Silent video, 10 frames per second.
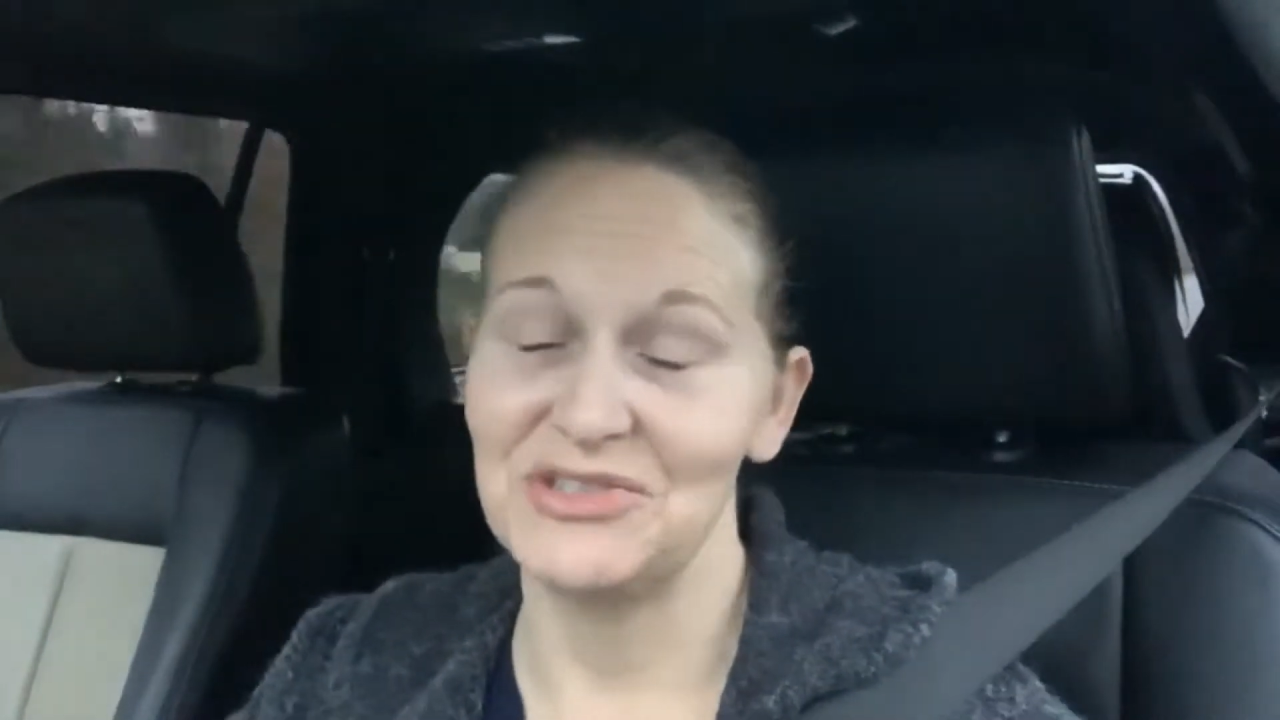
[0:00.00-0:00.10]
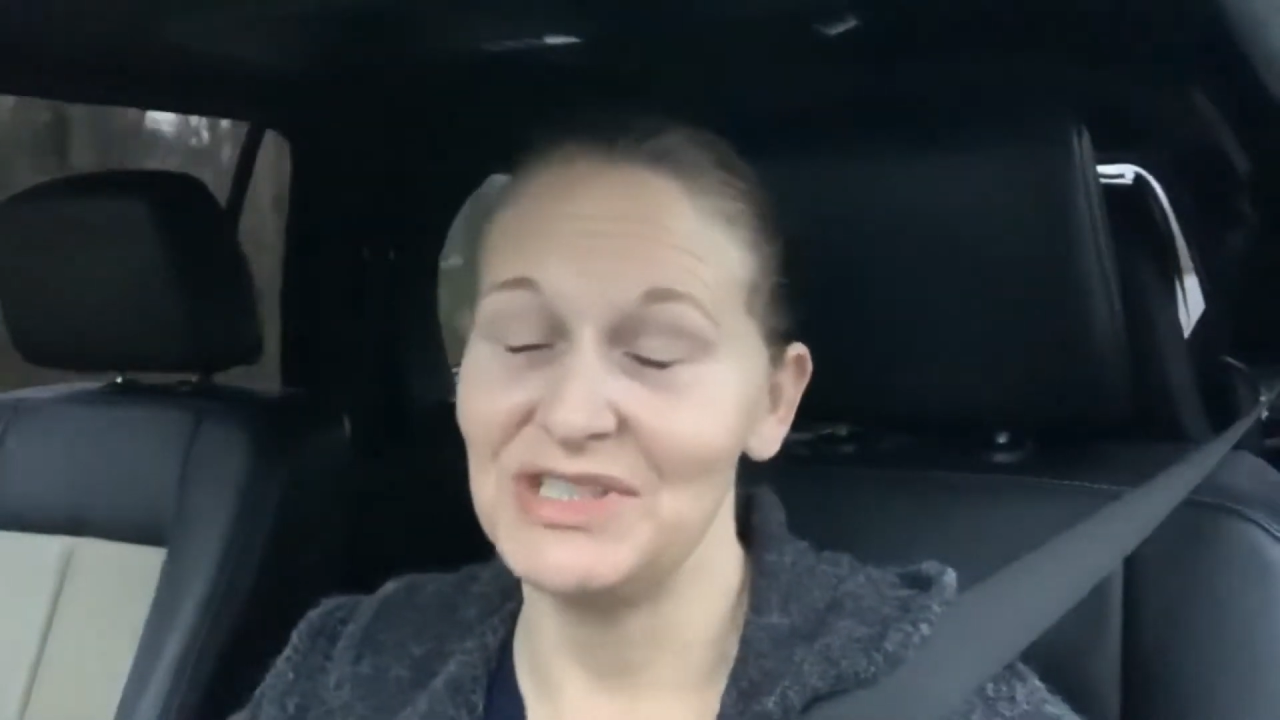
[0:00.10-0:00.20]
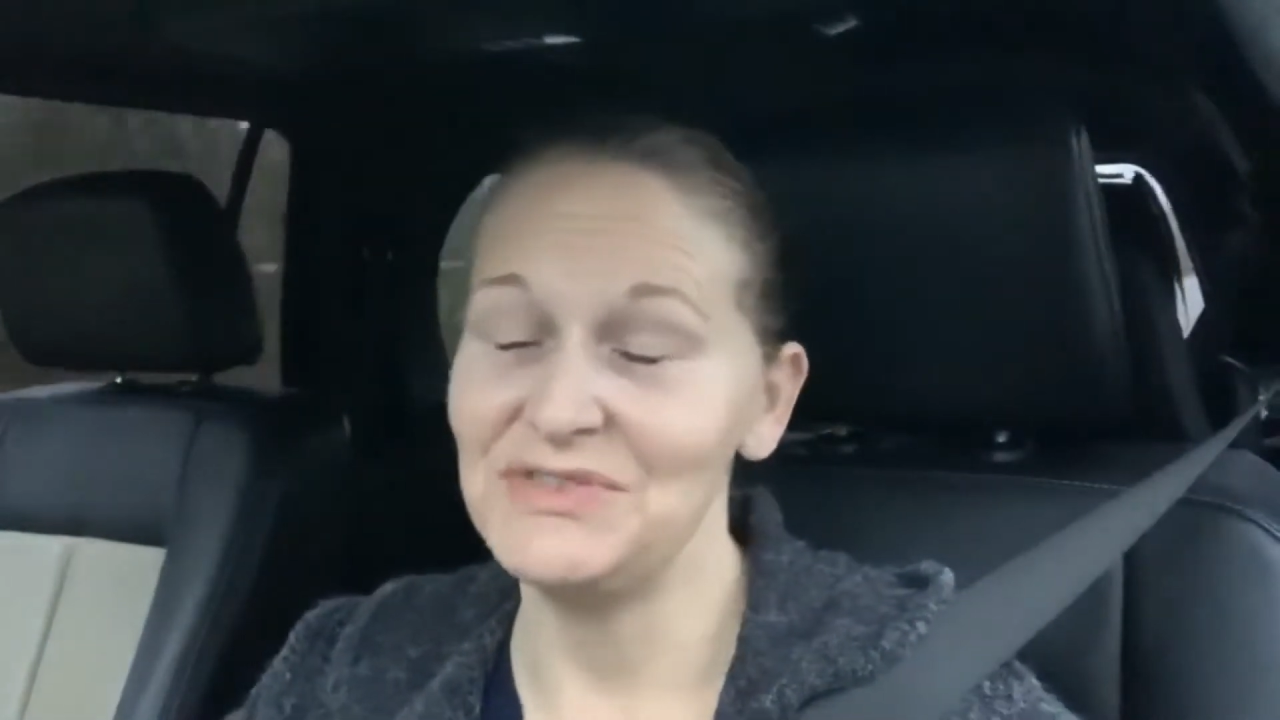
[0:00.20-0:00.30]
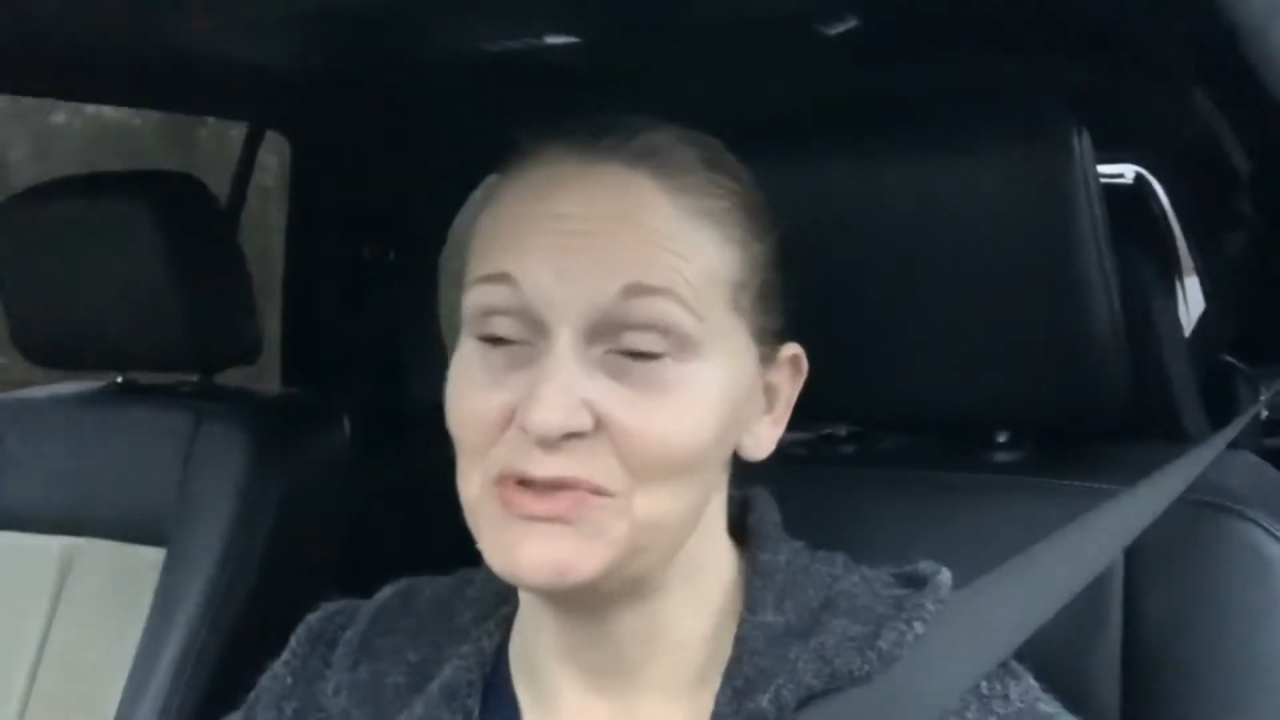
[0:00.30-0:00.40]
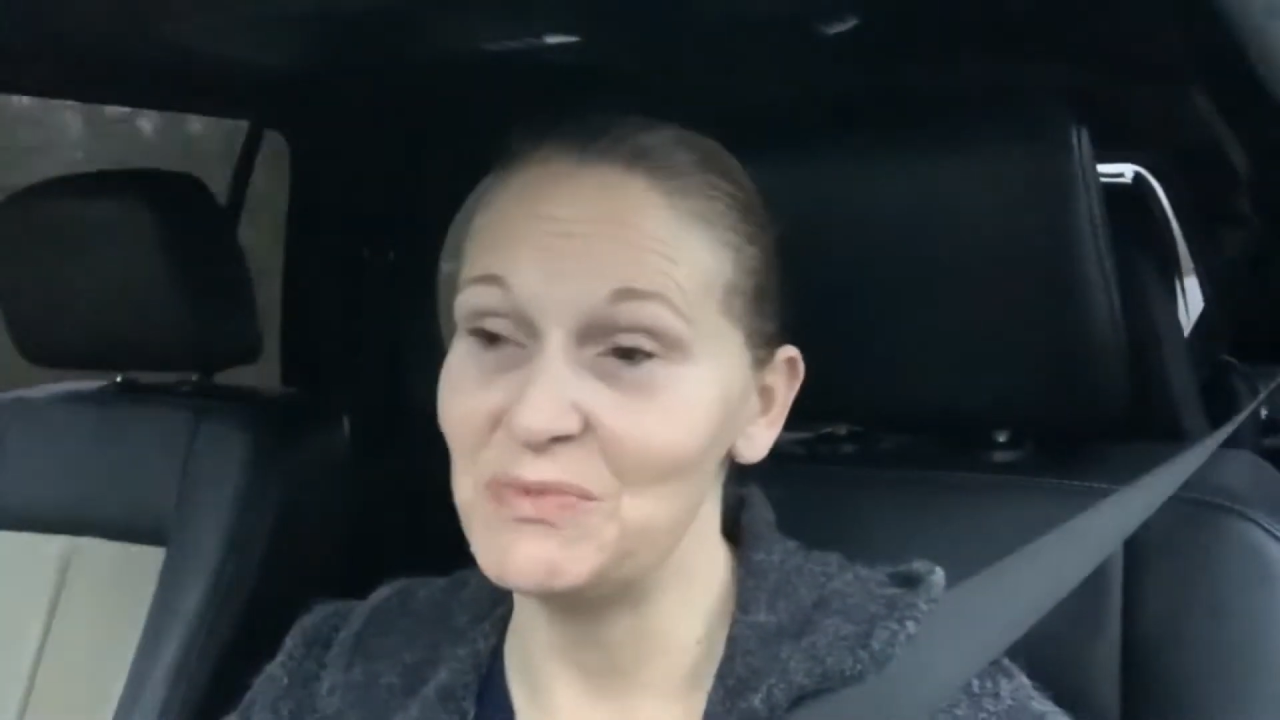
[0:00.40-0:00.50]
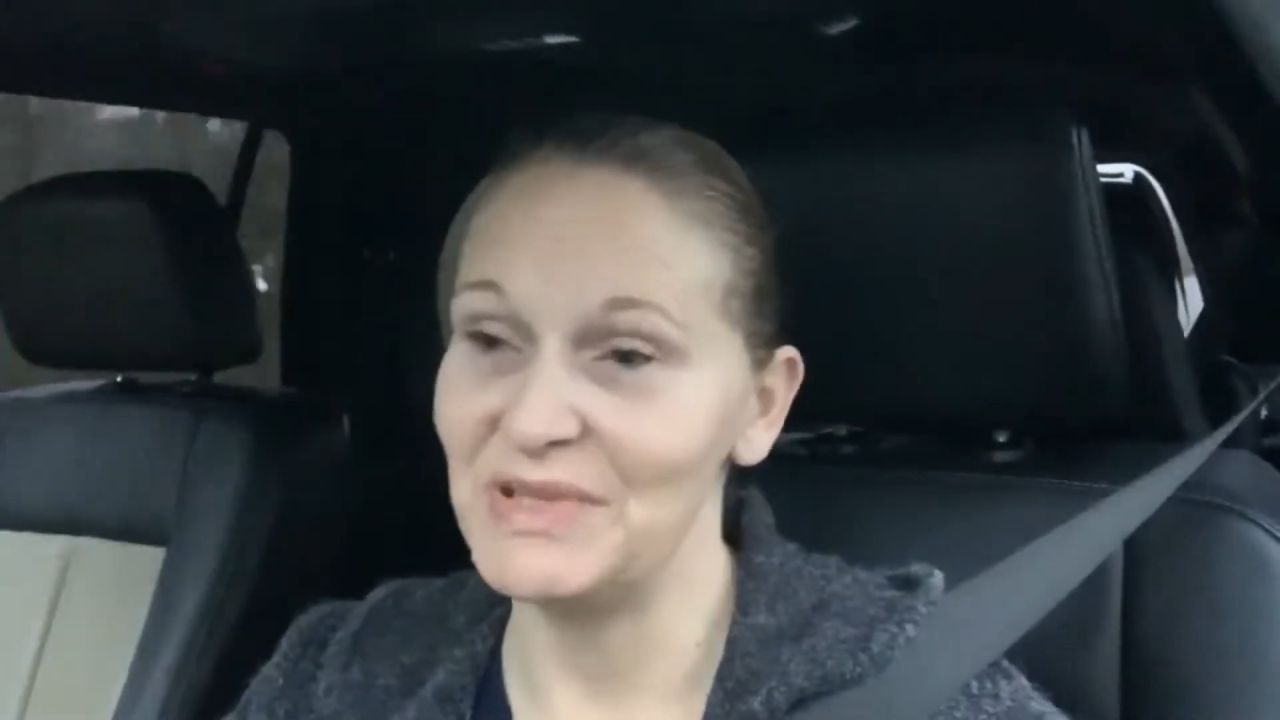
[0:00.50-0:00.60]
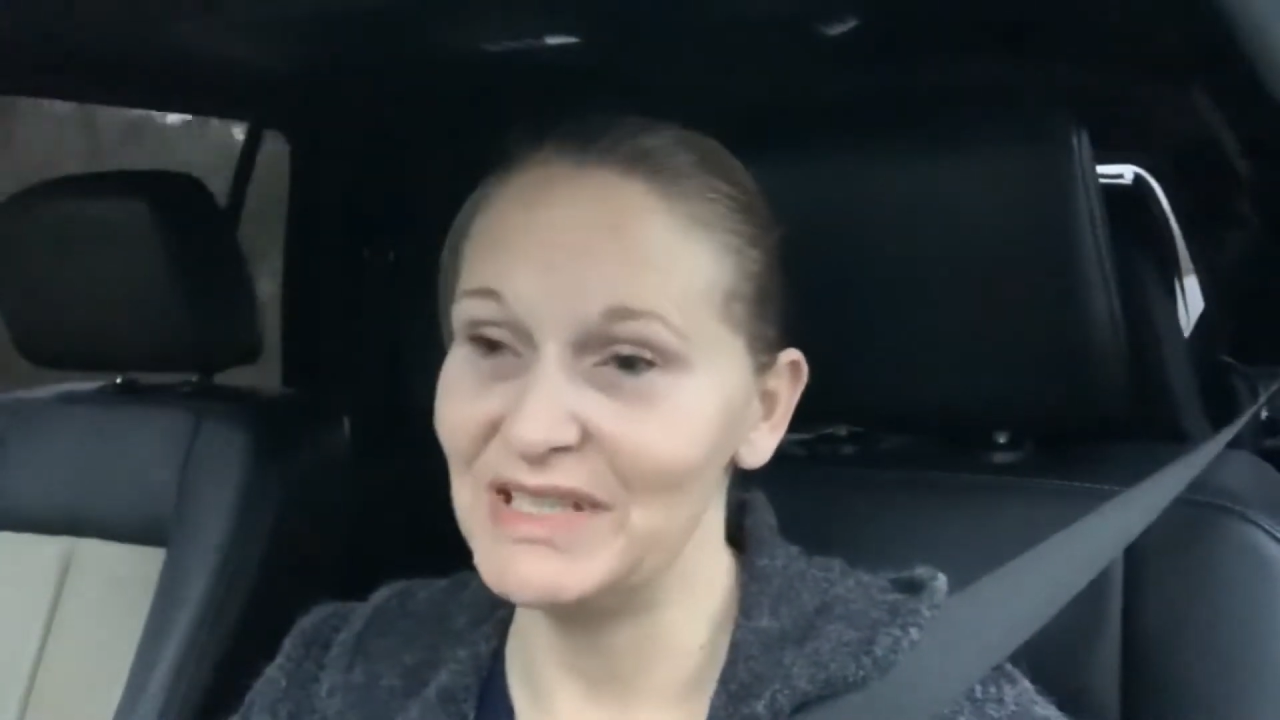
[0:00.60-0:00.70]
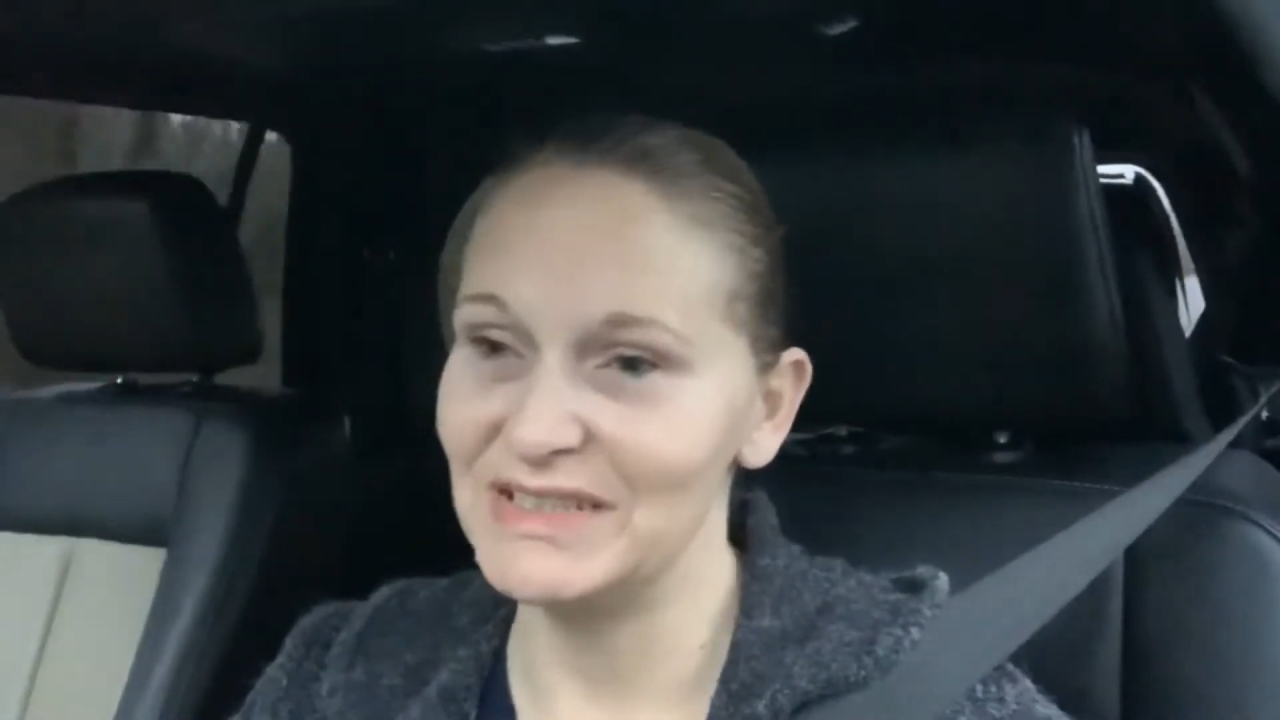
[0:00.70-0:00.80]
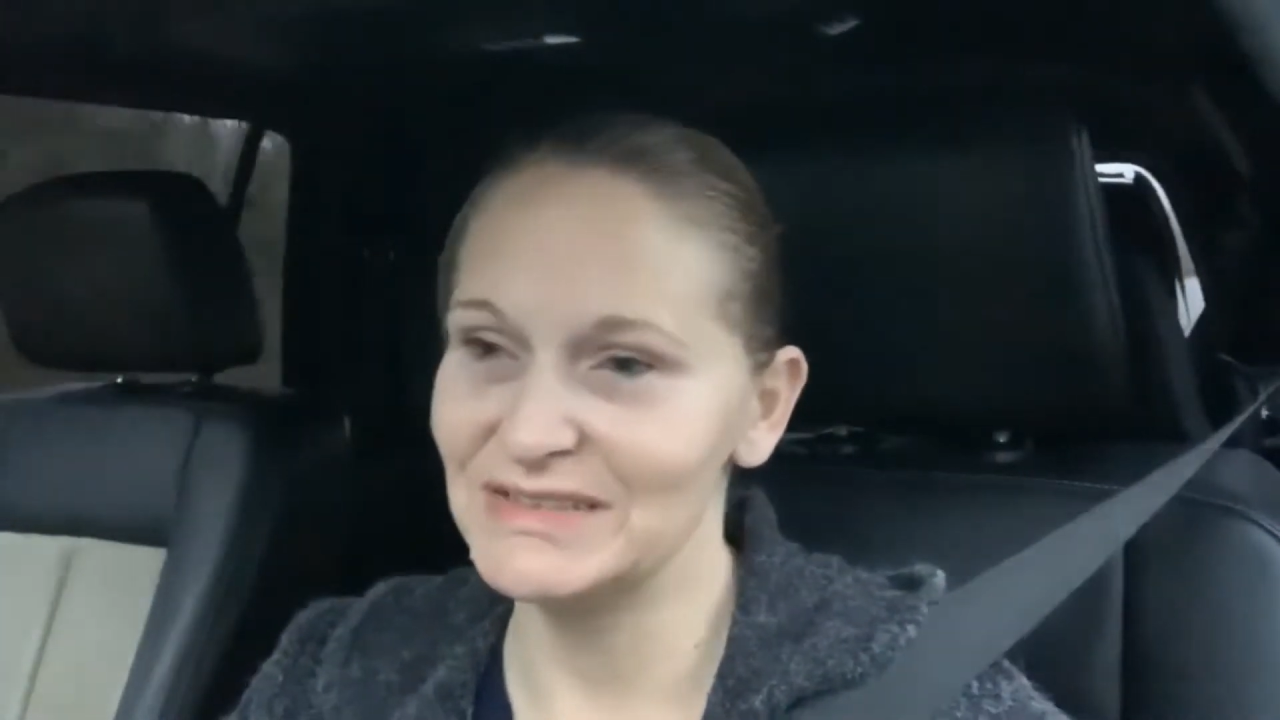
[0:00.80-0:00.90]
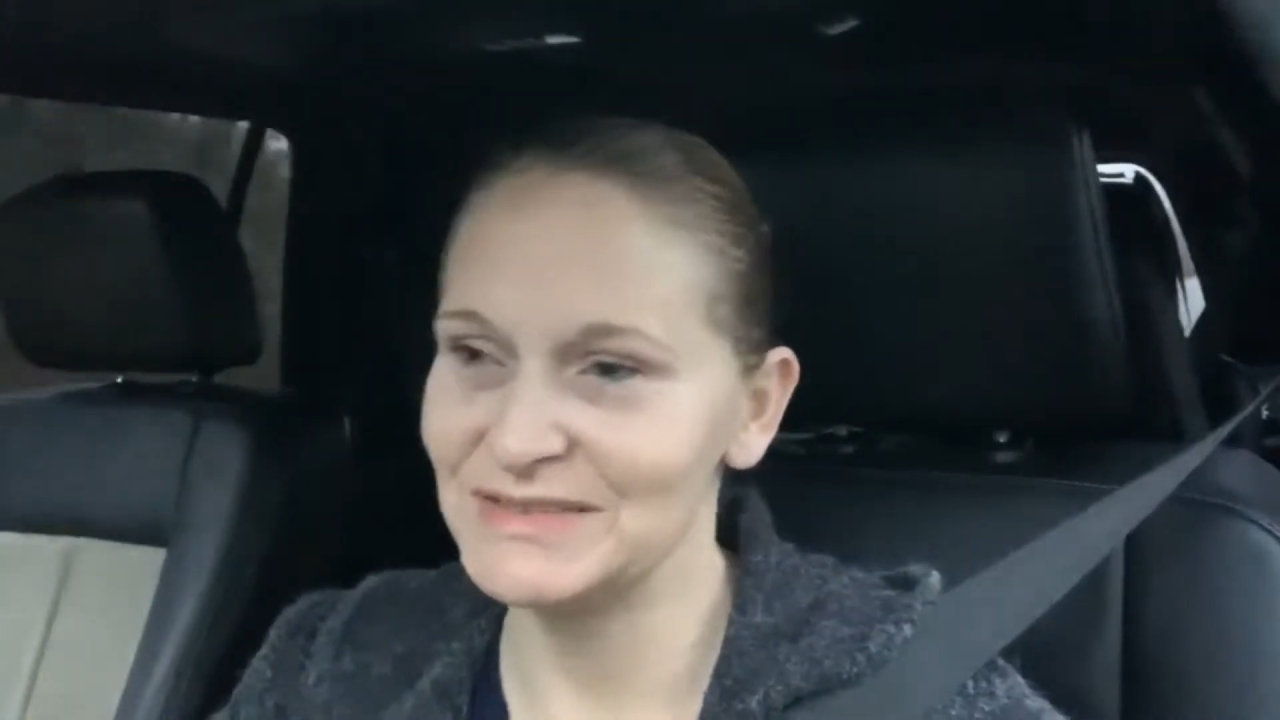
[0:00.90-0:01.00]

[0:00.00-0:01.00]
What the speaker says: stressful, but